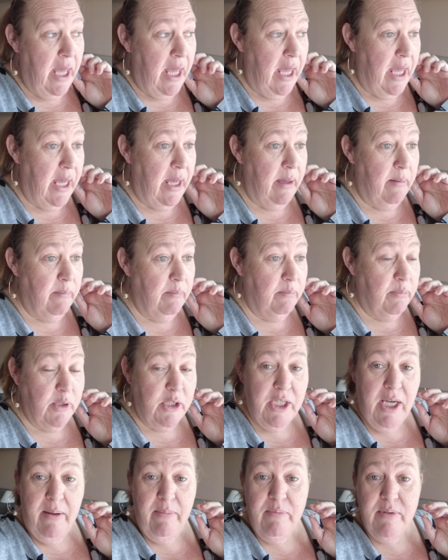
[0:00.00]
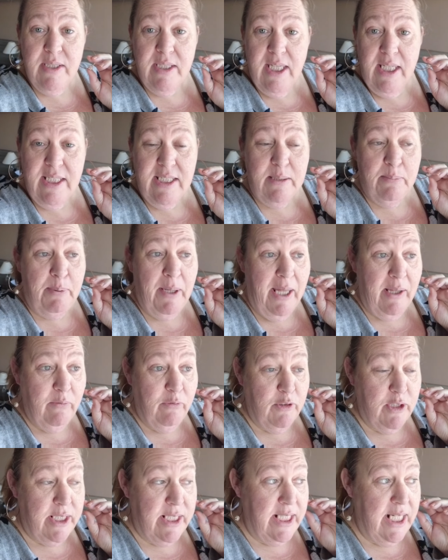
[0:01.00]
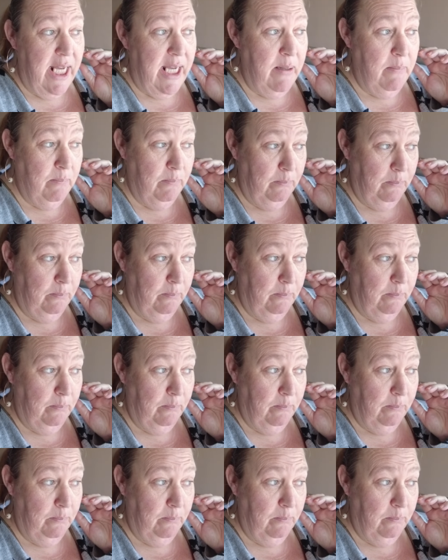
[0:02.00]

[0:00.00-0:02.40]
Um, but yeah, so that's the plan for today.